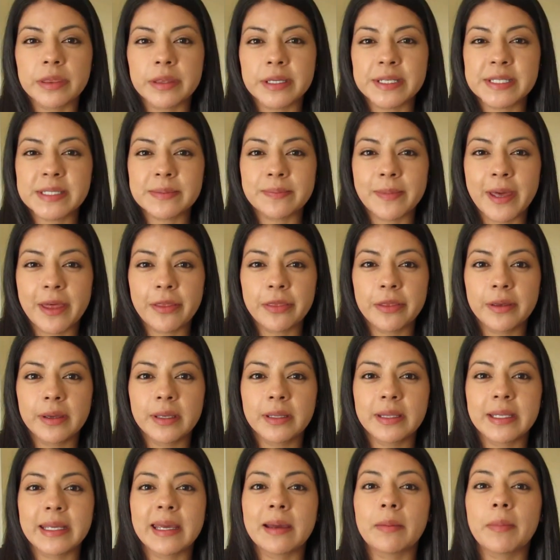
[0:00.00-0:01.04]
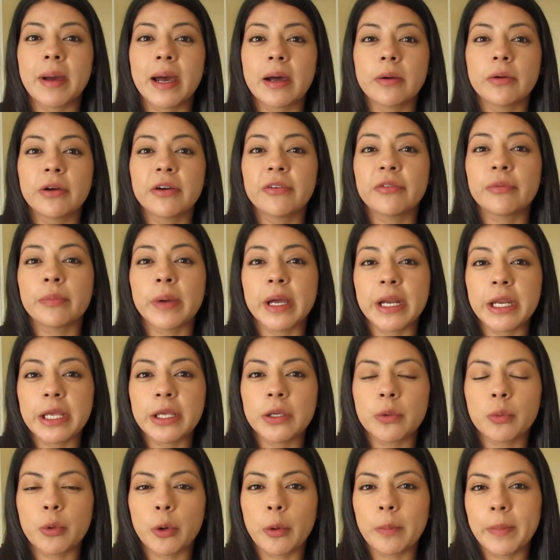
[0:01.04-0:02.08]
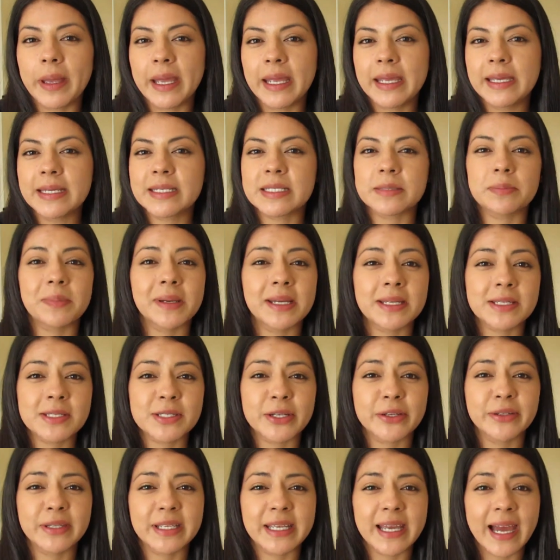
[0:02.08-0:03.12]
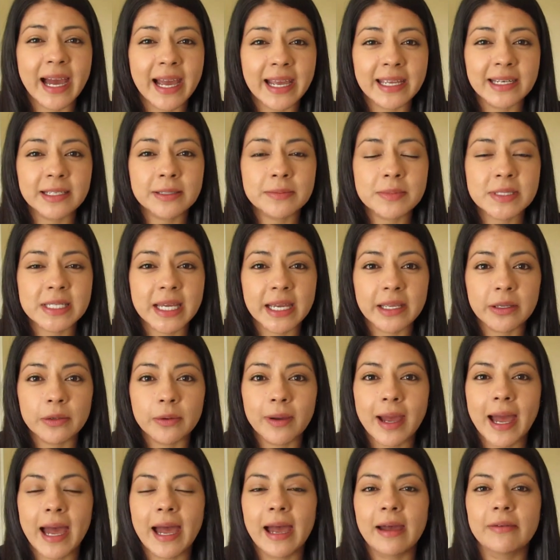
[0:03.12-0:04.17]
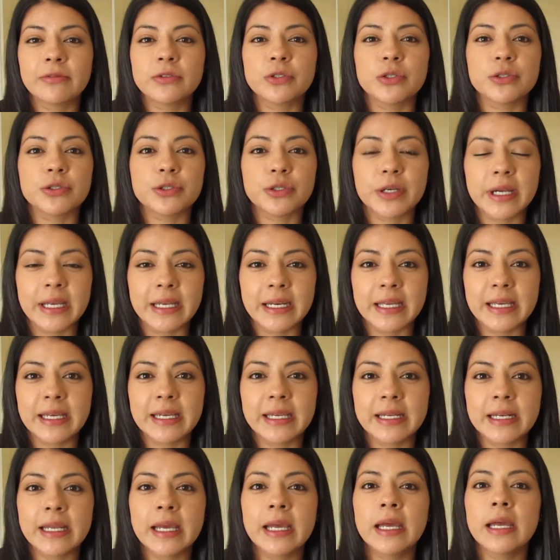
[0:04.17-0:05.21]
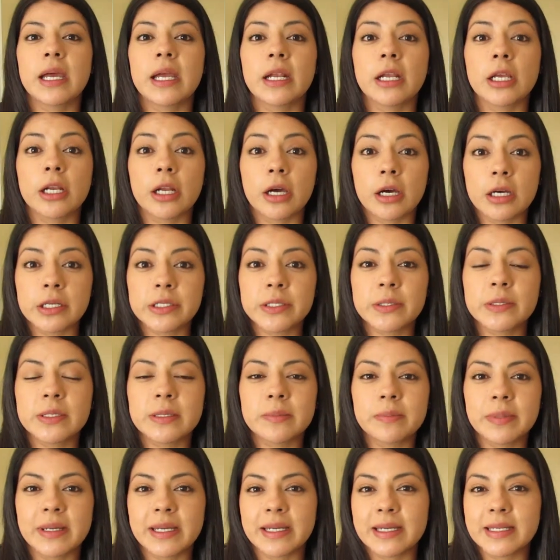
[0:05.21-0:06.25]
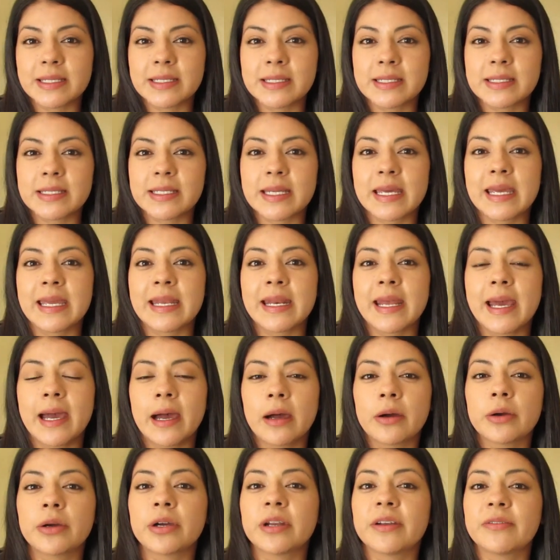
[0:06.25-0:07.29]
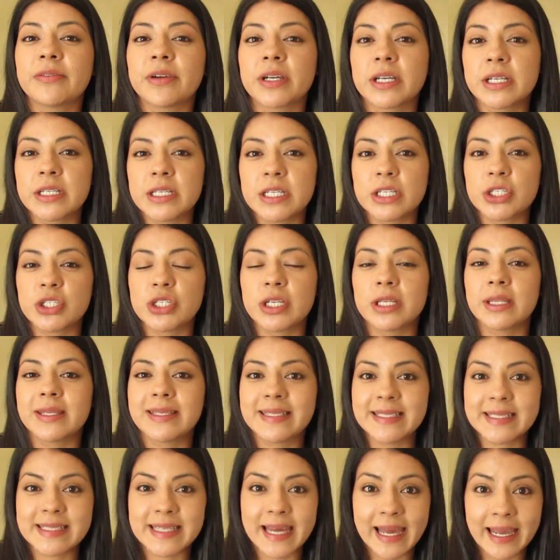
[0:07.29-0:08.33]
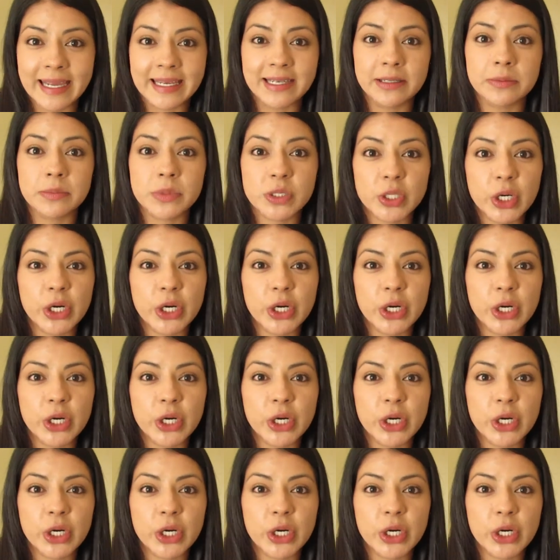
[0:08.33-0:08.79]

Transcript: this method, the amount of money you will make depends on the items that you have to trade in, and it also depends in how good of a condition these items